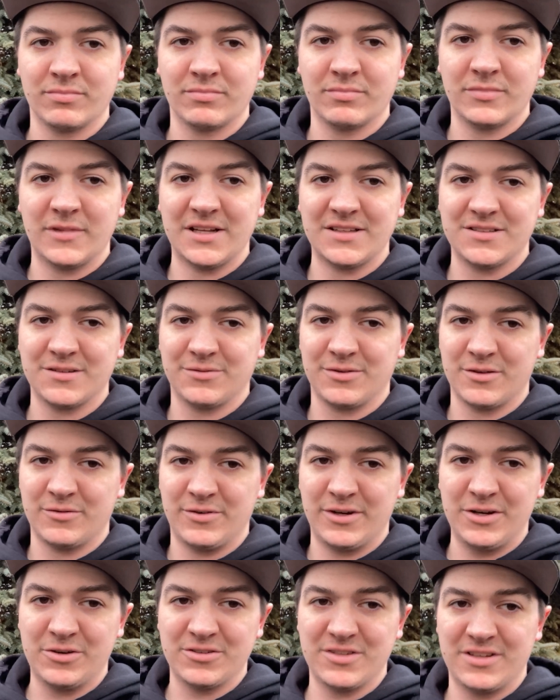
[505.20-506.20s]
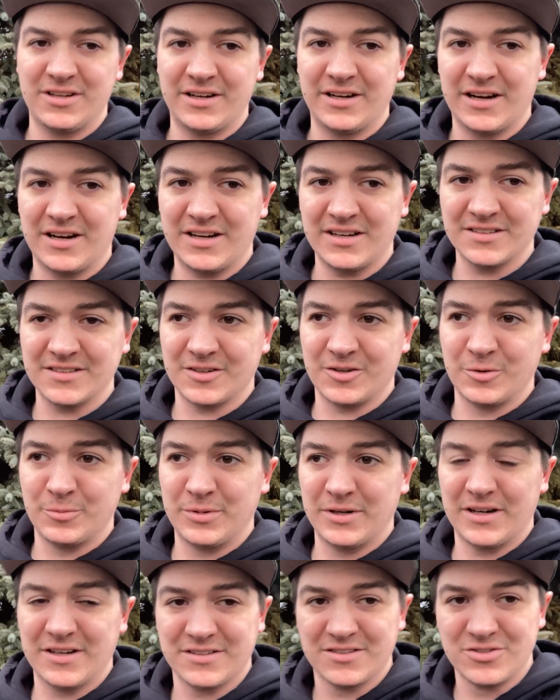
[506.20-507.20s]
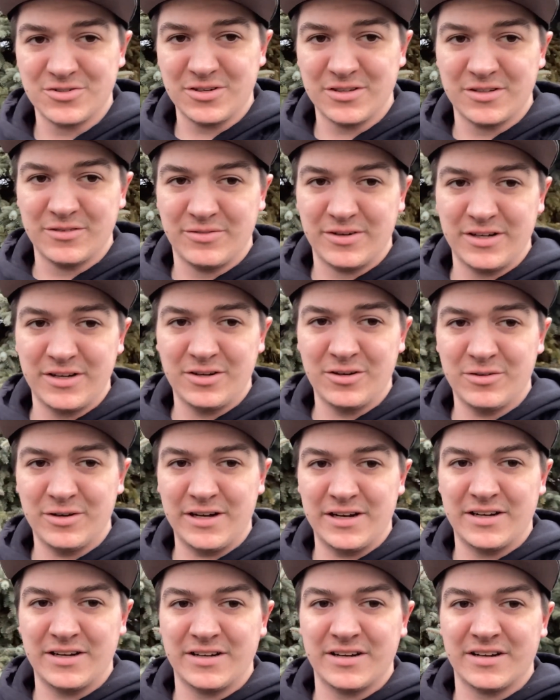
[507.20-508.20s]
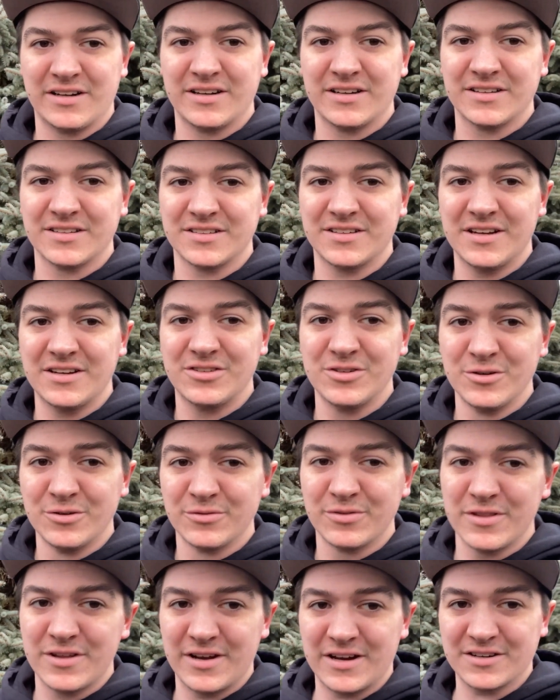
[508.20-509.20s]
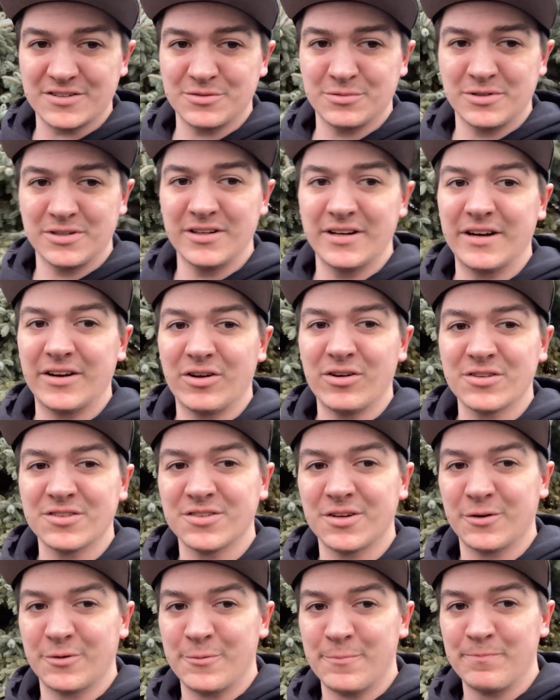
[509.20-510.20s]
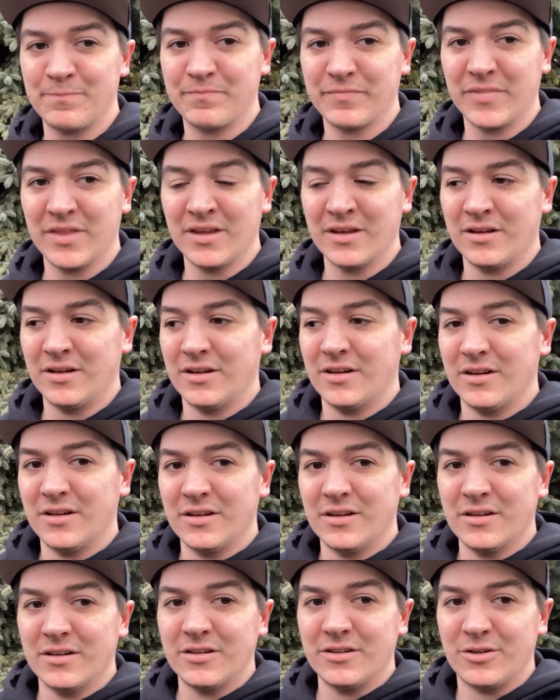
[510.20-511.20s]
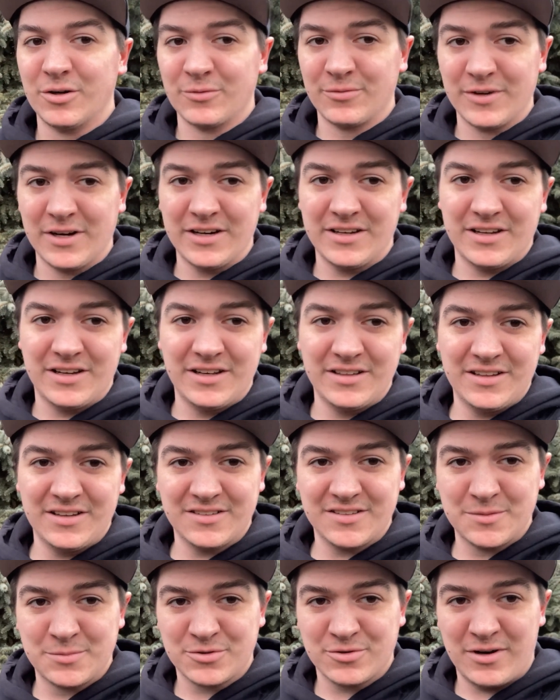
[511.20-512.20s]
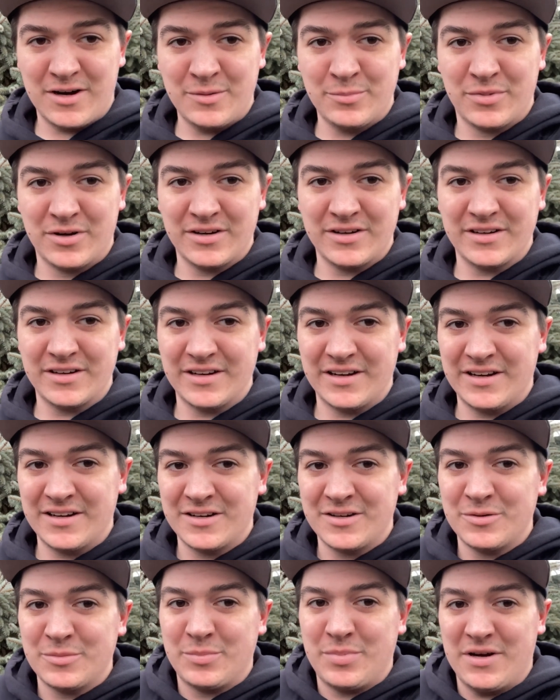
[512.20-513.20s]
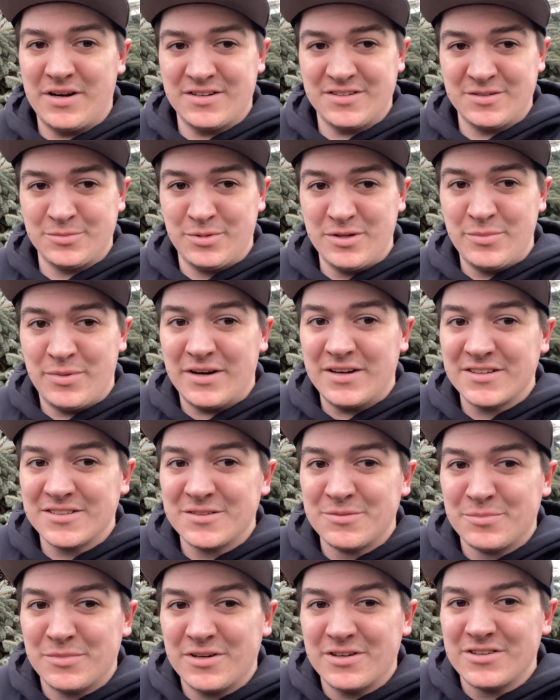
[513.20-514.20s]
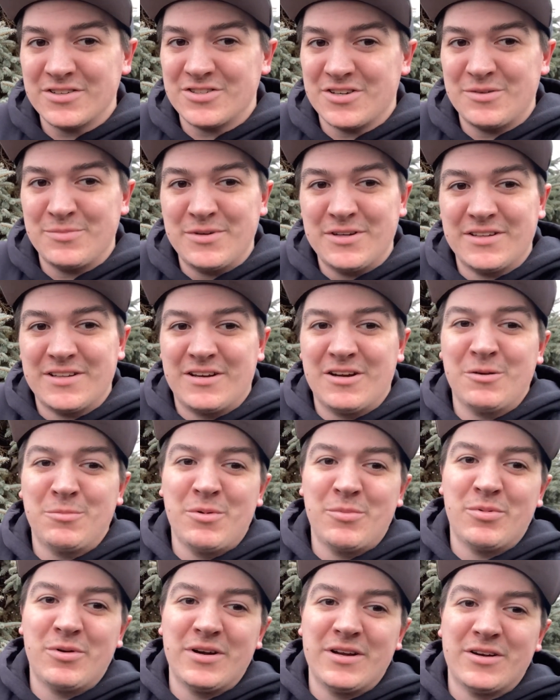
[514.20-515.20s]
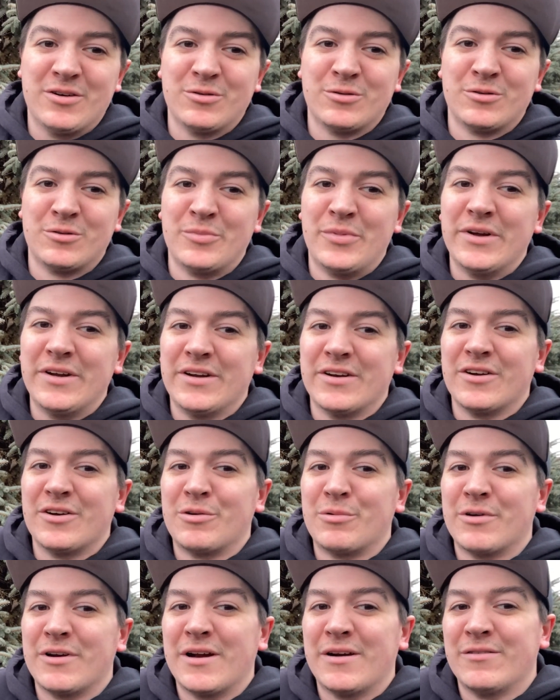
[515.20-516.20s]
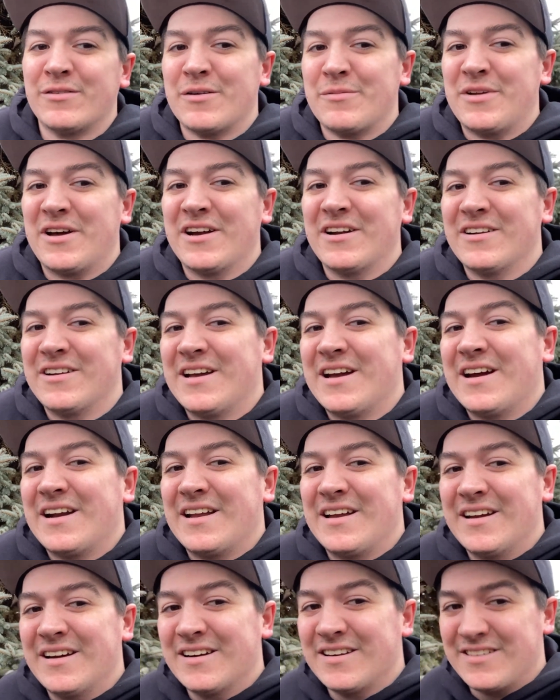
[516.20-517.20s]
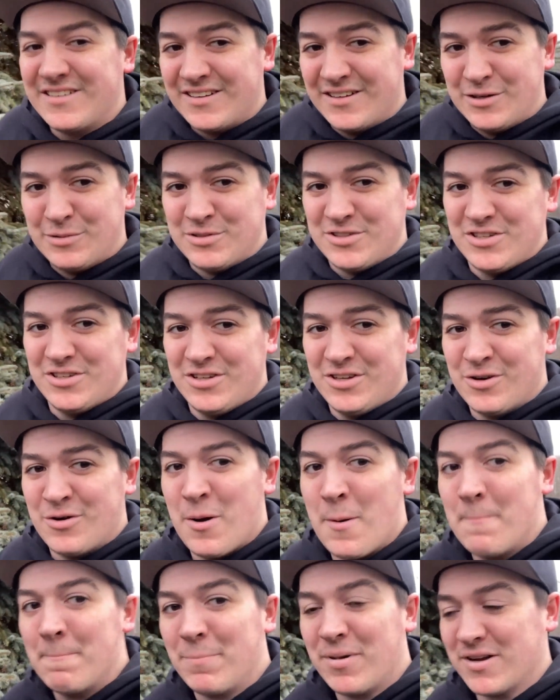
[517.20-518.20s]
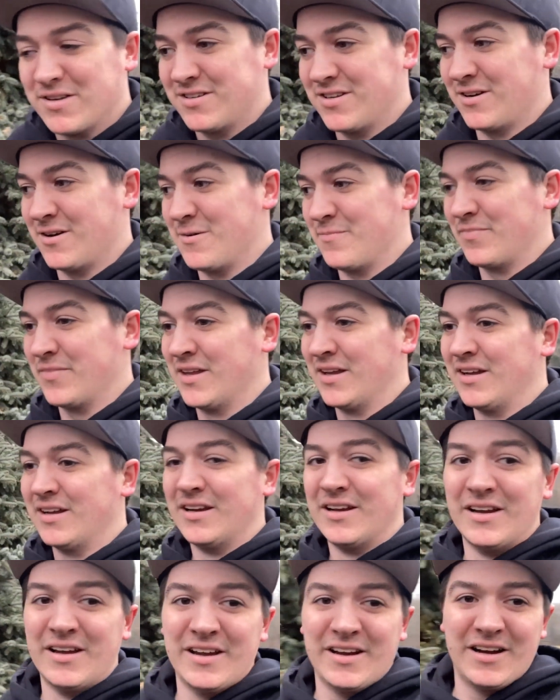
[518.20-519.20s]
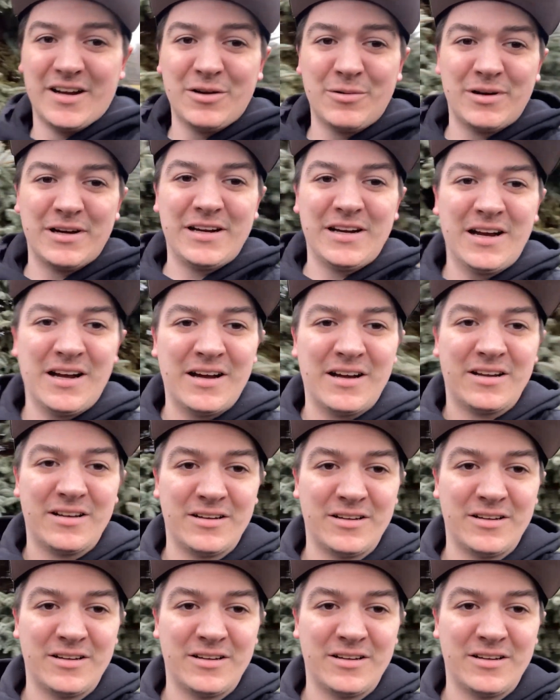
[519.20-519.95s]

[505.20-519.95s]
That's it for the video today, guys. I hope you guys enjoyed the video, and stay tuned for the next one. And also, don't forget to hit that subscribe button and possibly buy some merch. I mean, that'd be pretty cool, but you know, whatever. I'm not your dad. I ain't gonna tell you what to do. But anyway, yeah.